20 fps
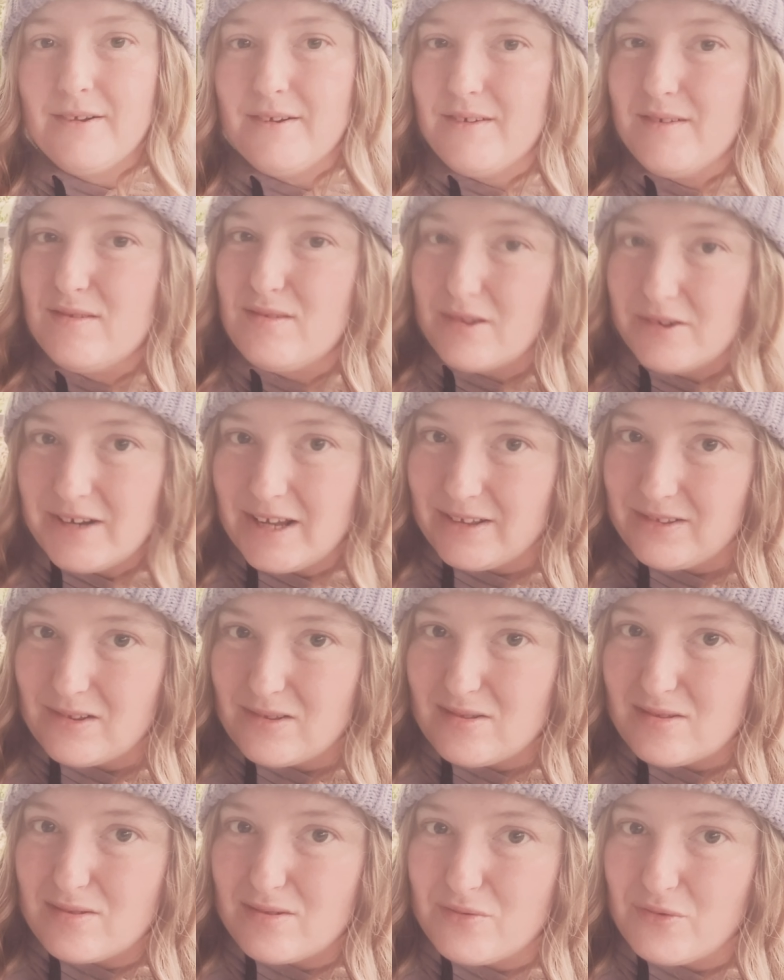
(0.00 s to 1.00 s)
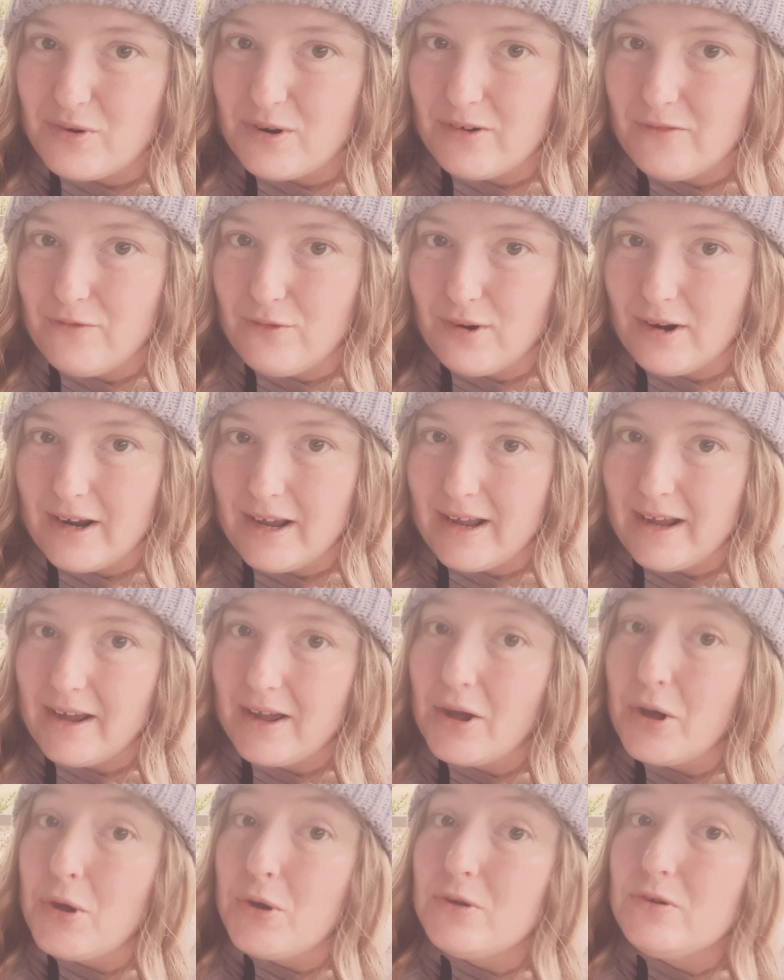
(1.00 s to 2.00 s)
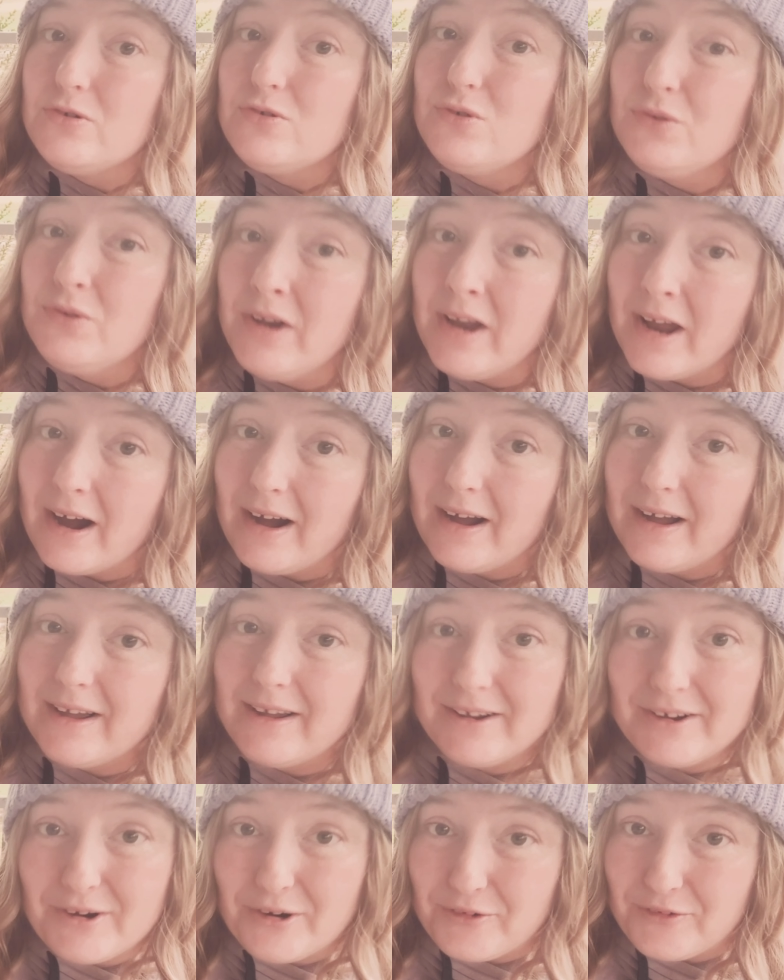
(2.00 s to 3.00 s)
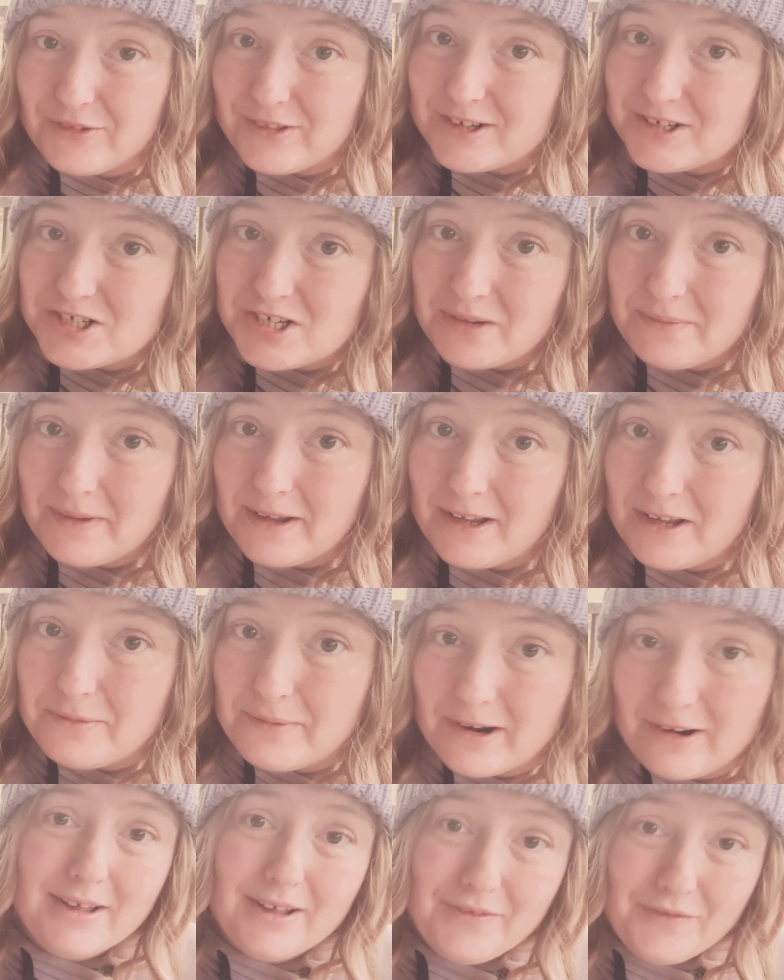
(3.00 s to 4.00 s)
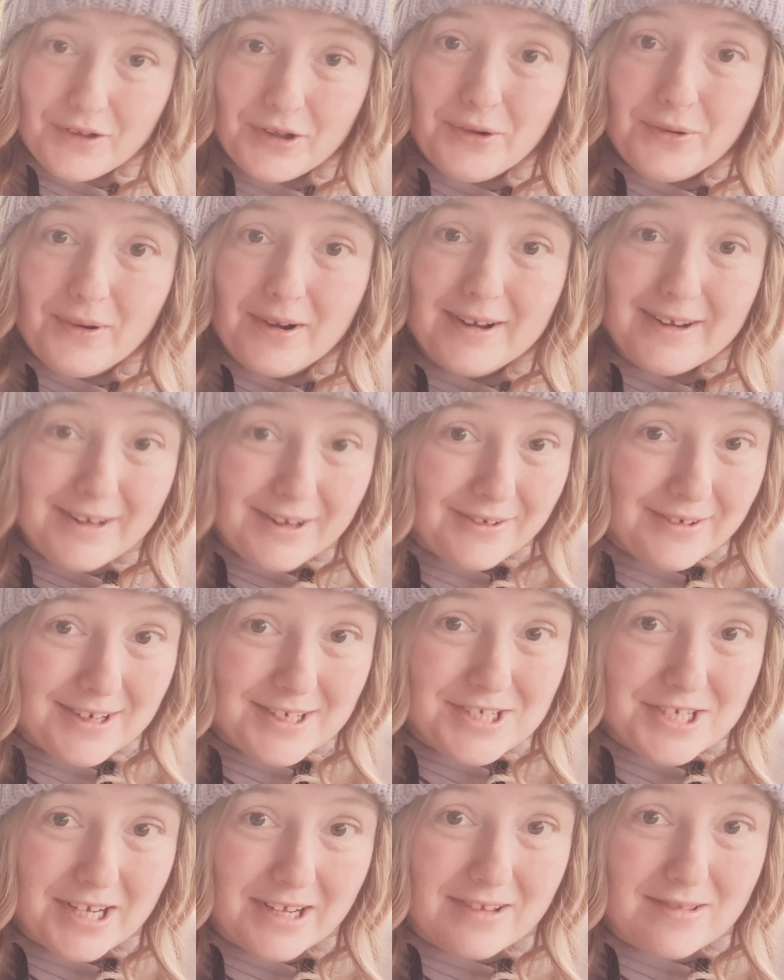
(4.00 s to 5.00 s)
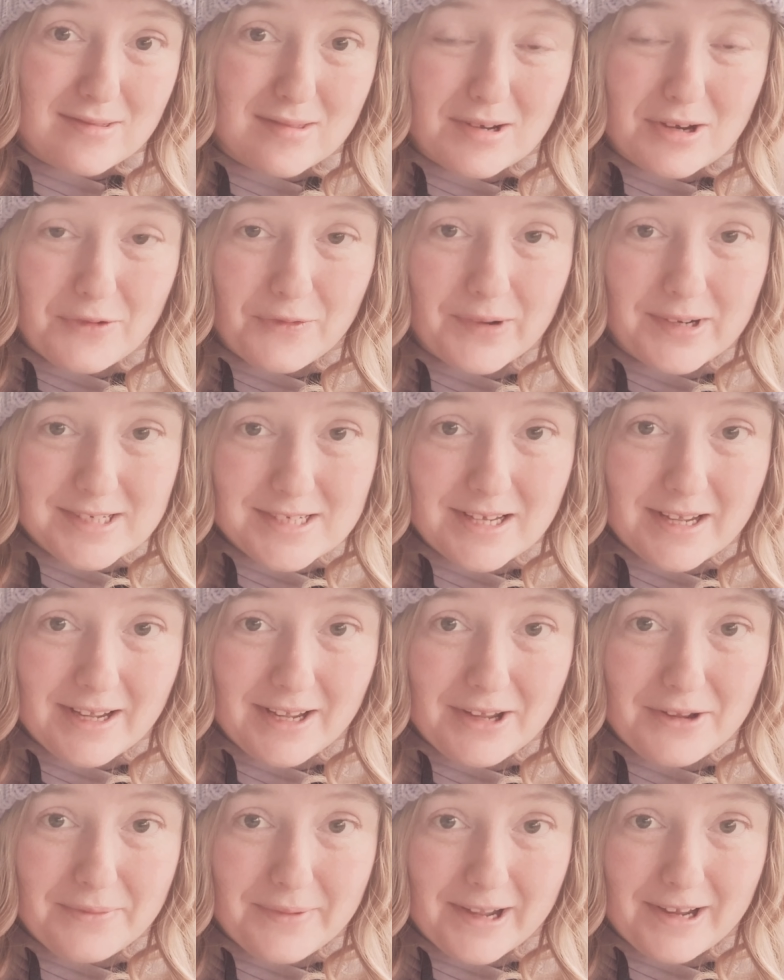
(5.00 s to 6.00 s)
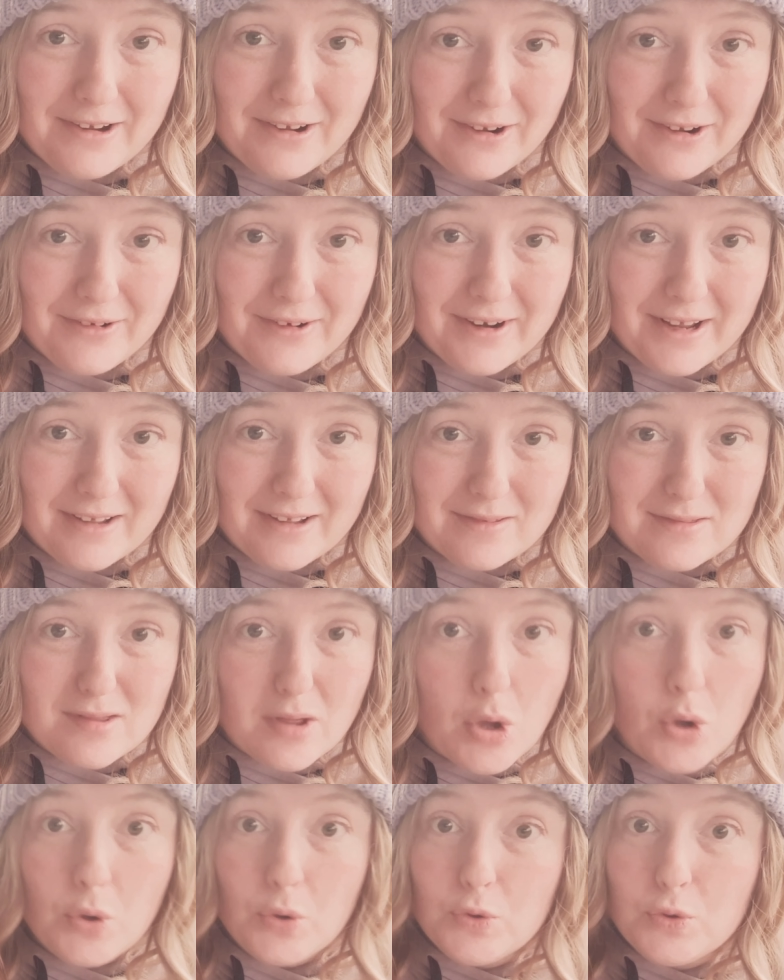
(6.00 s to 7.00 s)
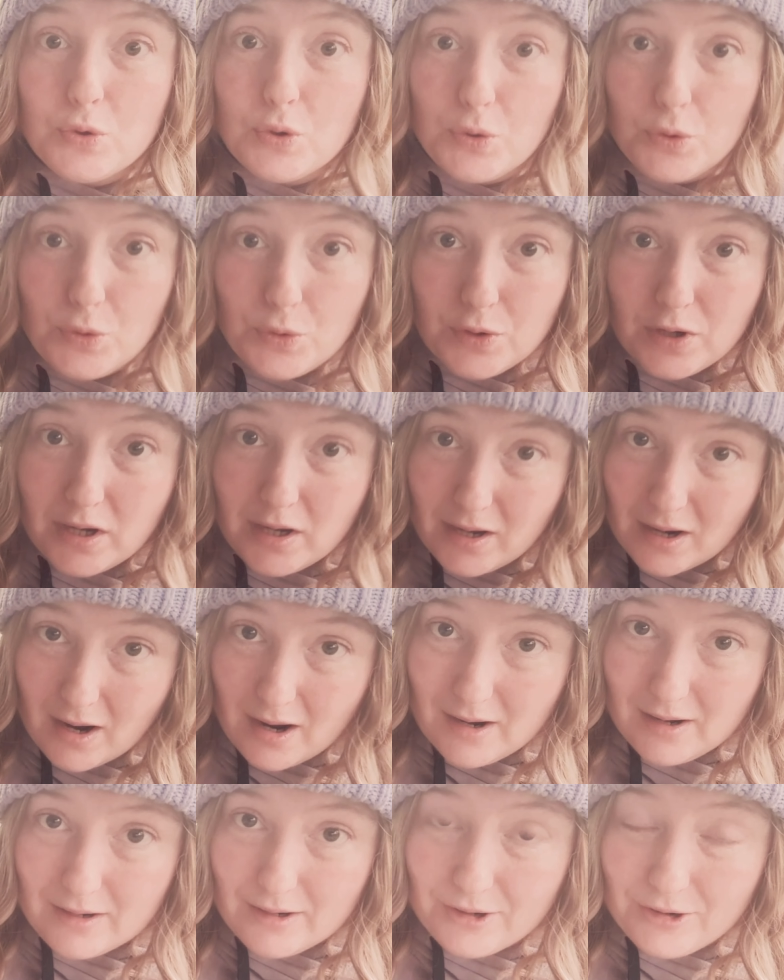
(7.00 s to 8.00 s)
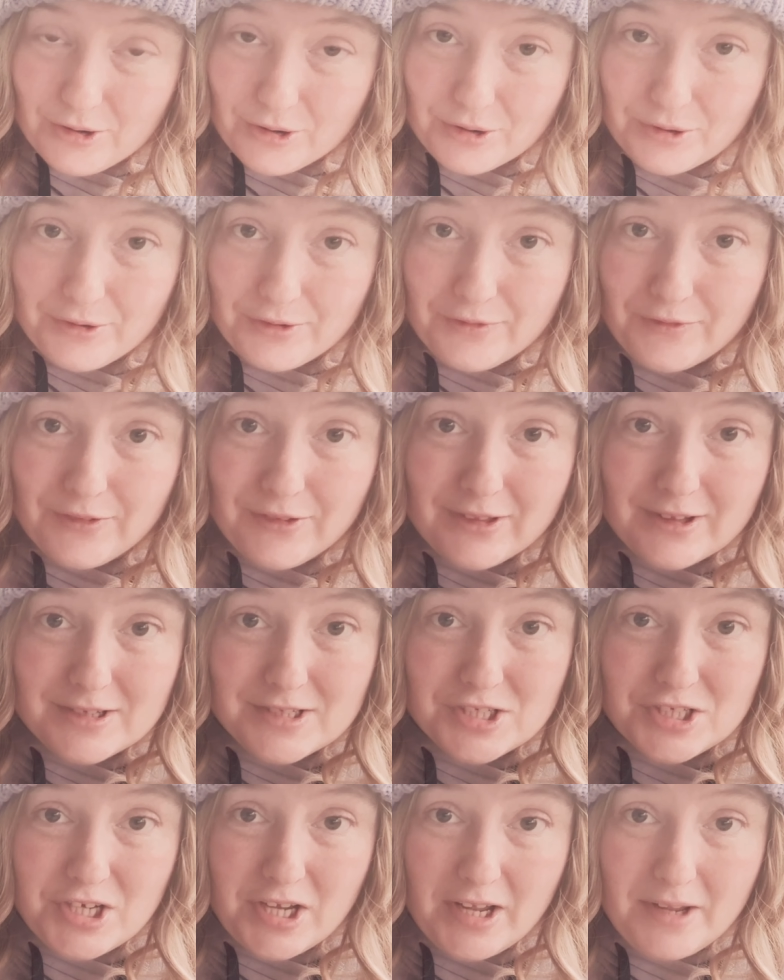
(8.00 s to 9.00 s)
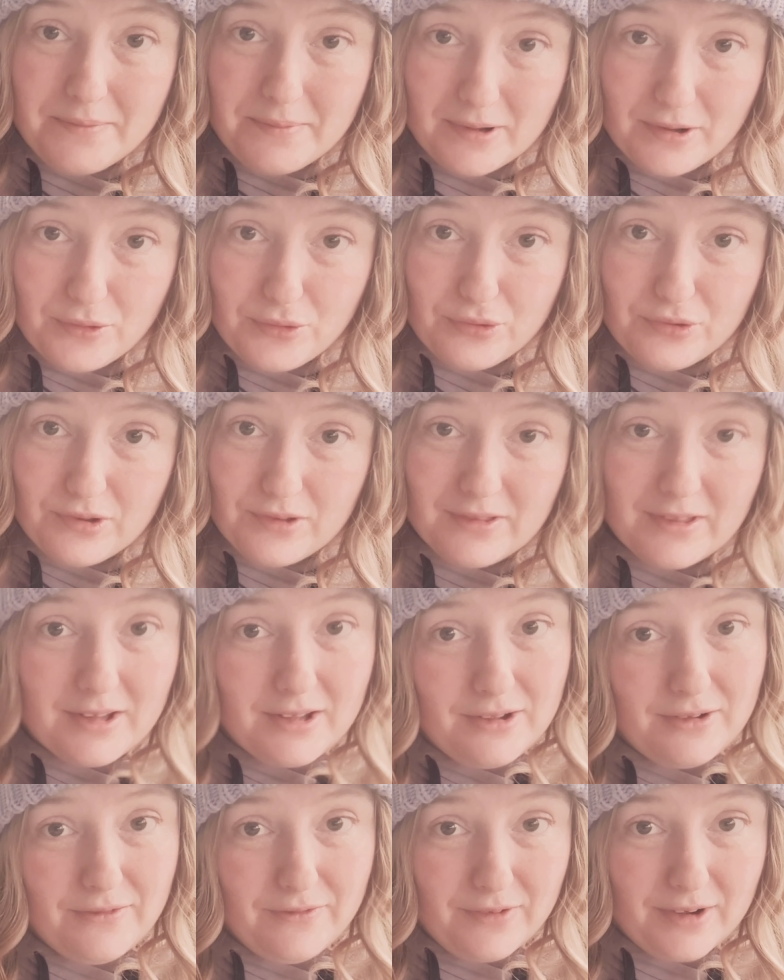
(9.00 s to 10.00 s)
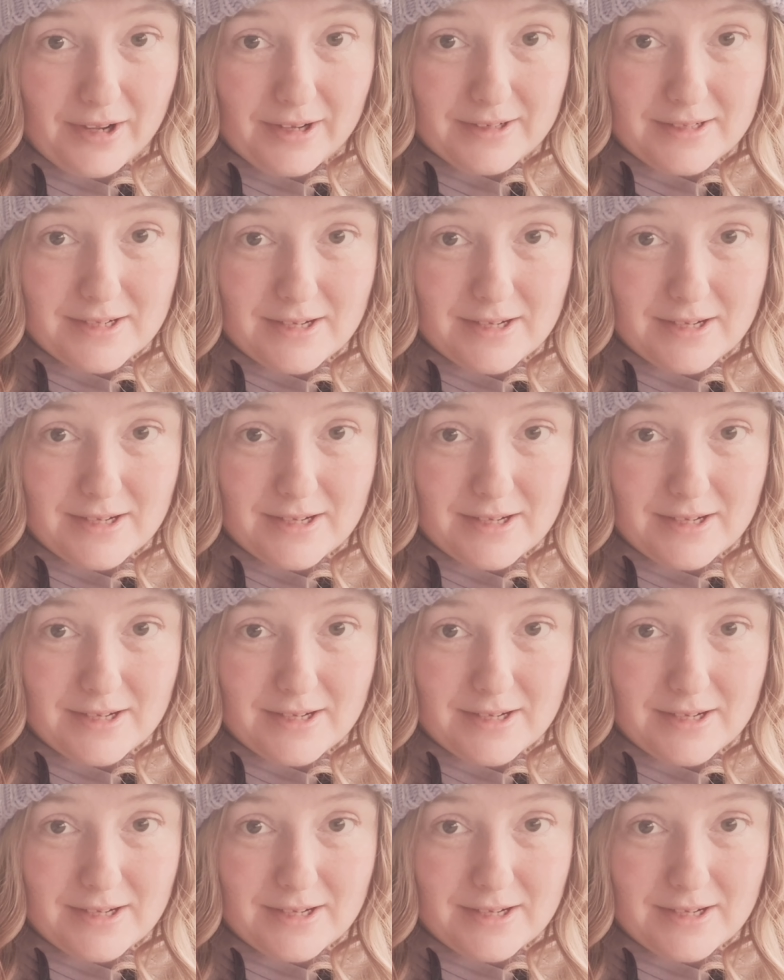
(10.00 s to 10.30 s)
So take this as a word of warning. Do not go for the cheap incubator. If you are new to chickens and you want to incubate your own eggs, do not go for the cheapest that you find.